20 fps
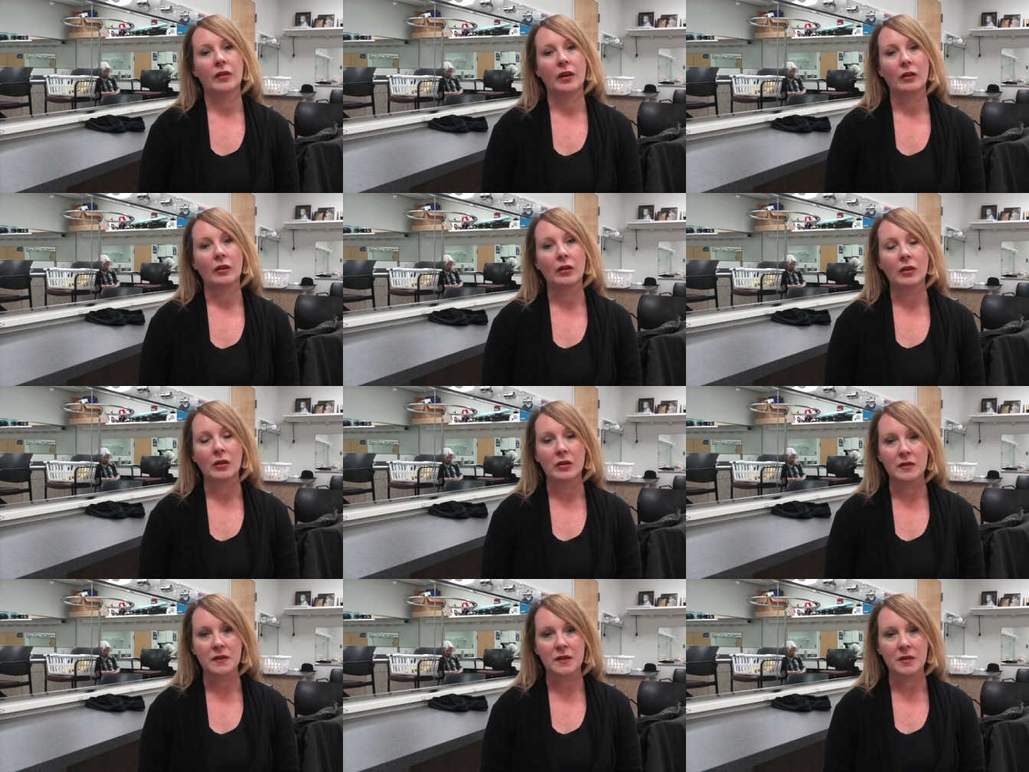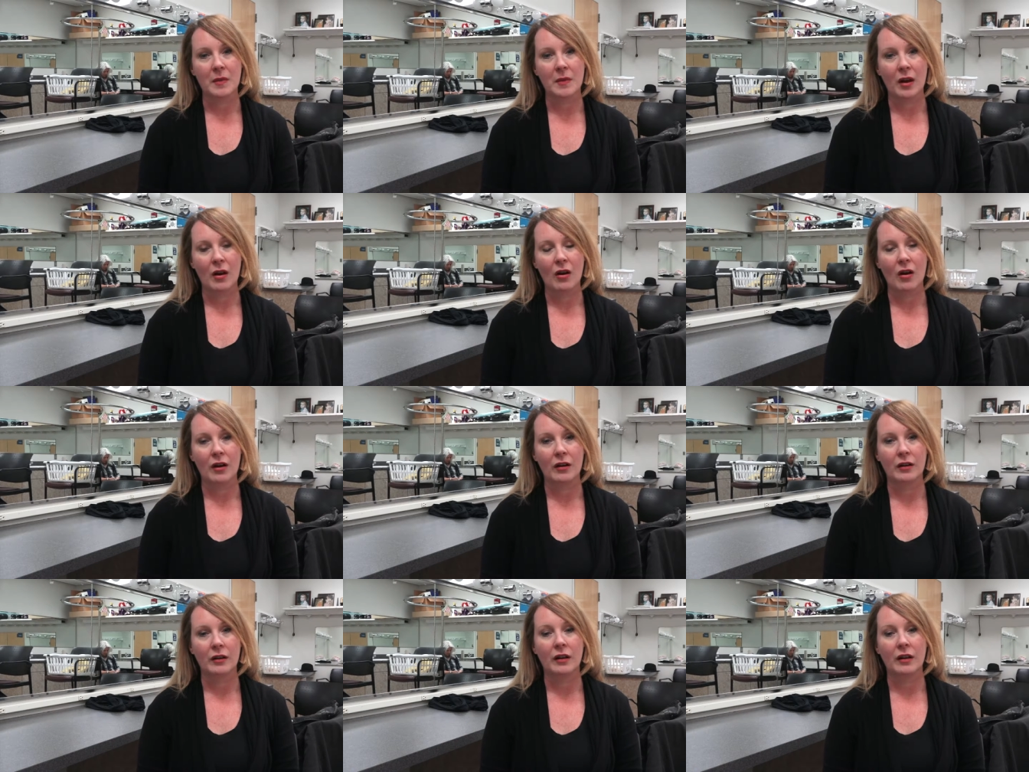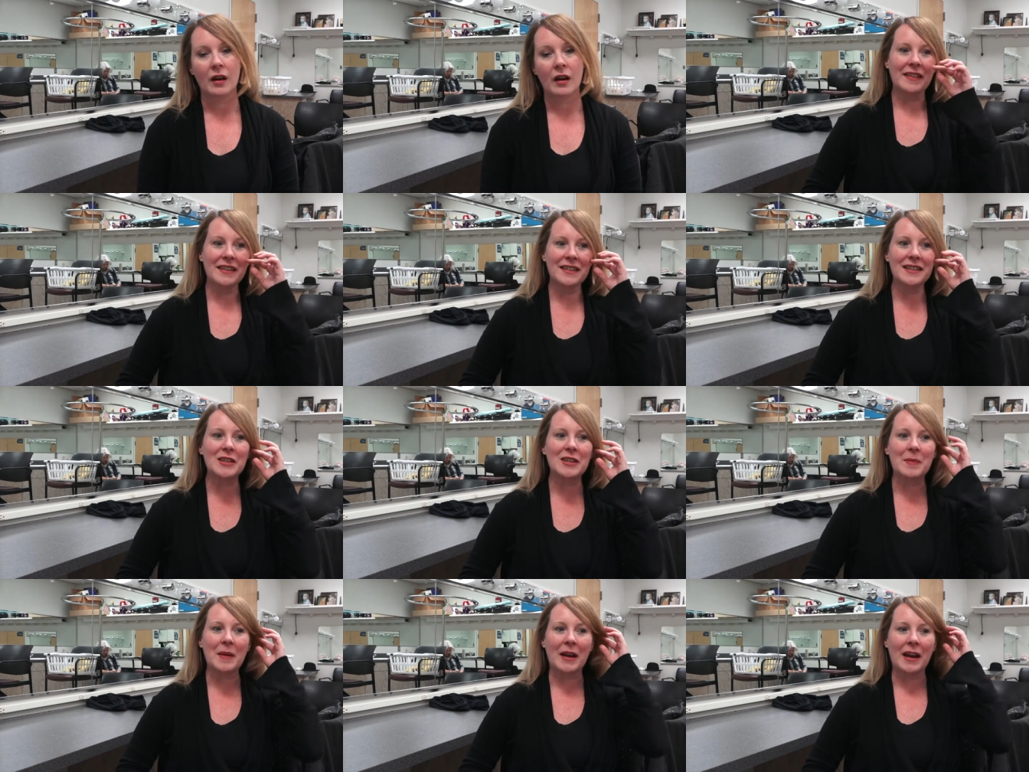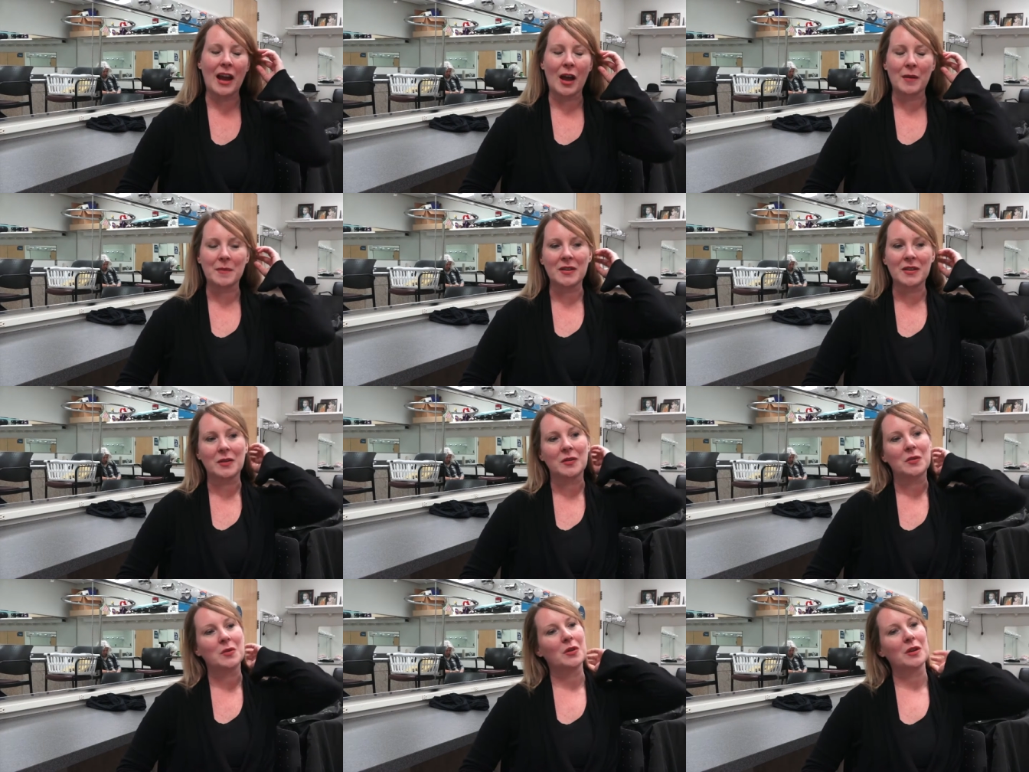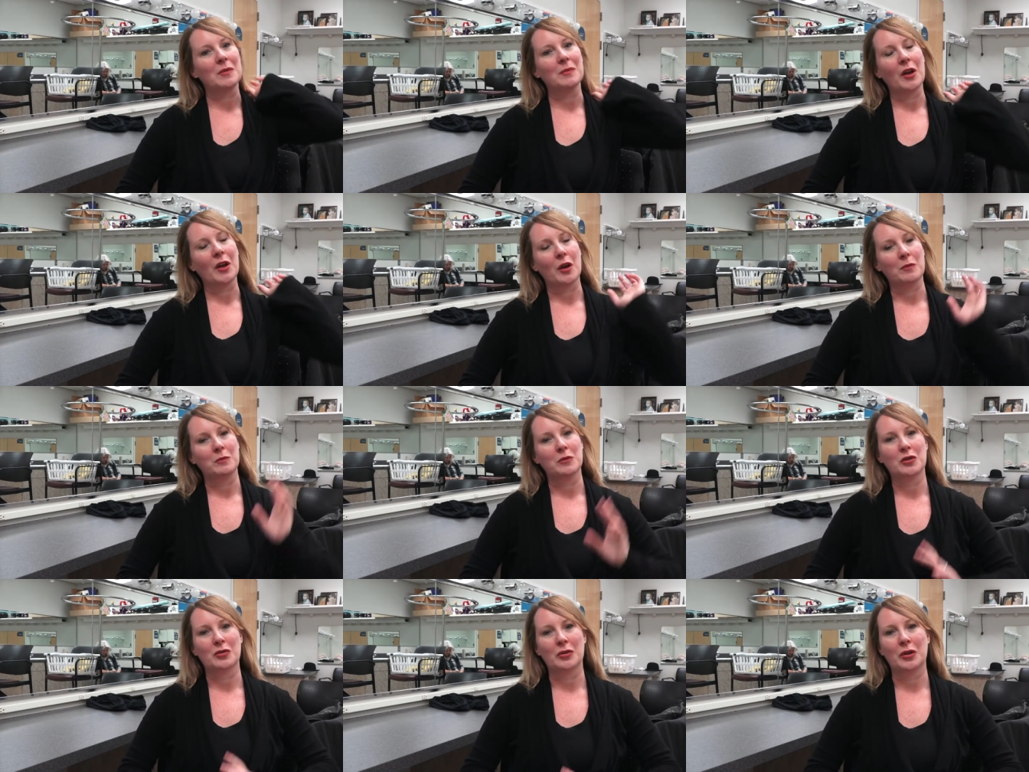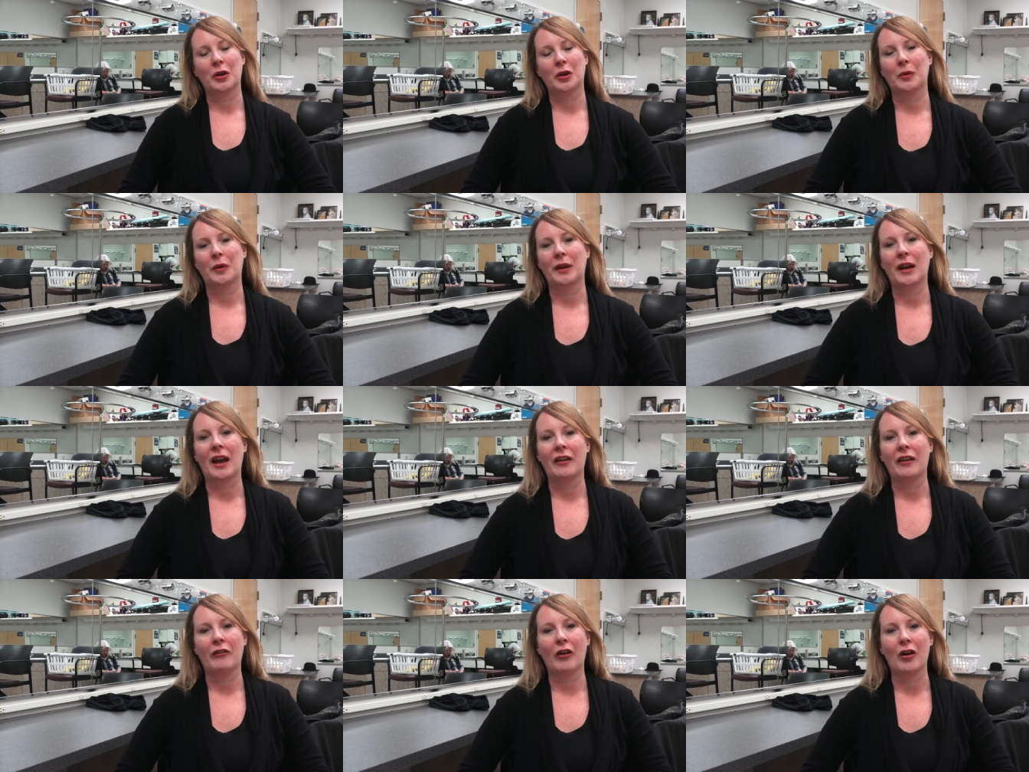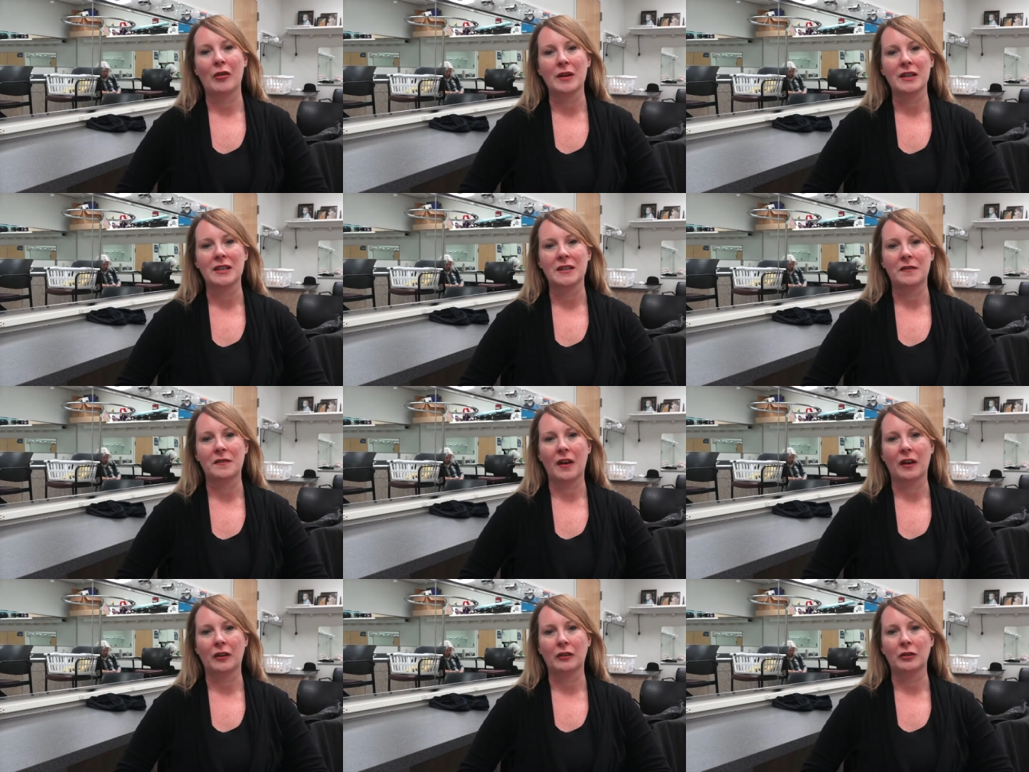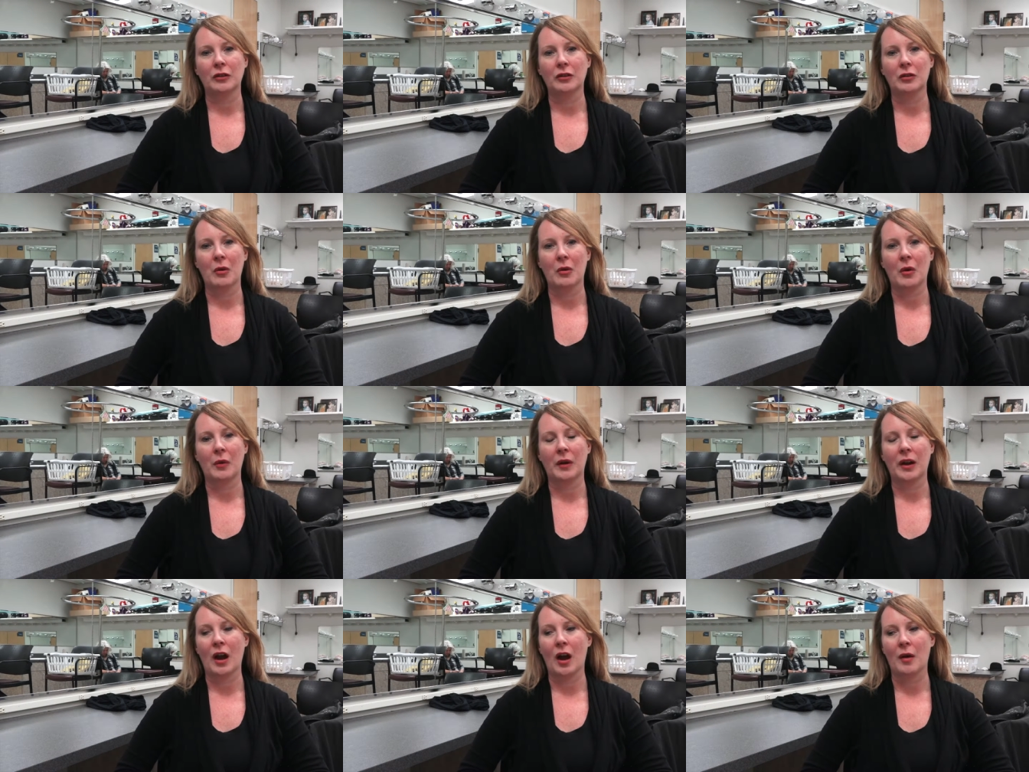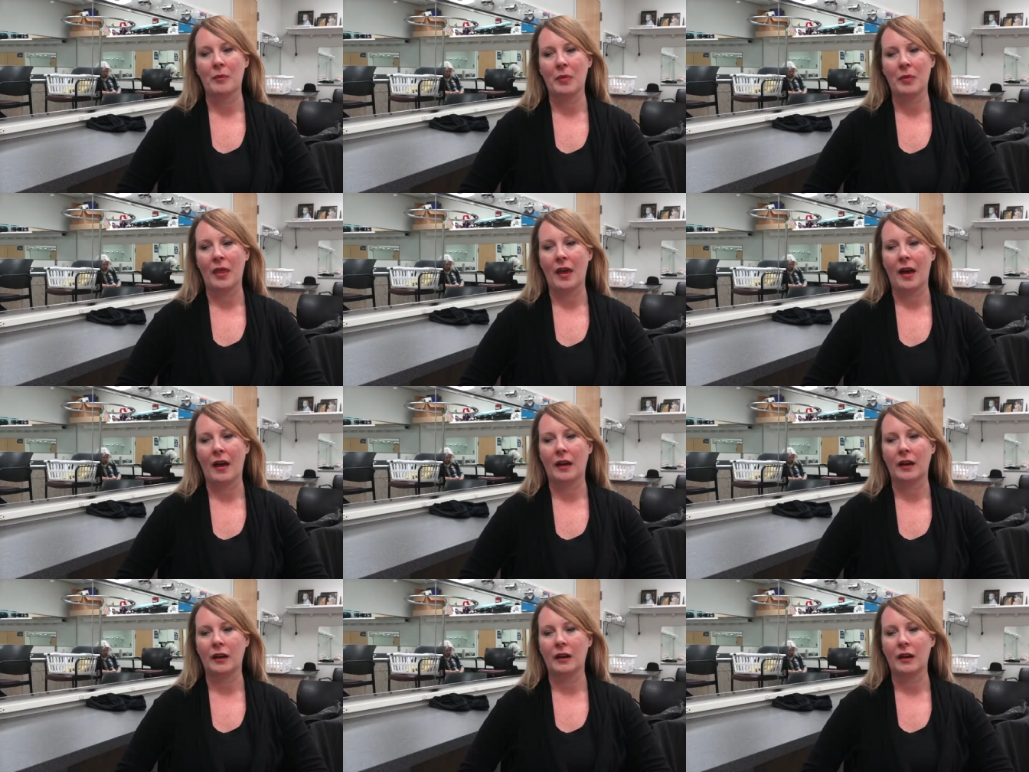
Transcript: very close to my heart. This has been an absolute dream come true, and I've always felt growing up that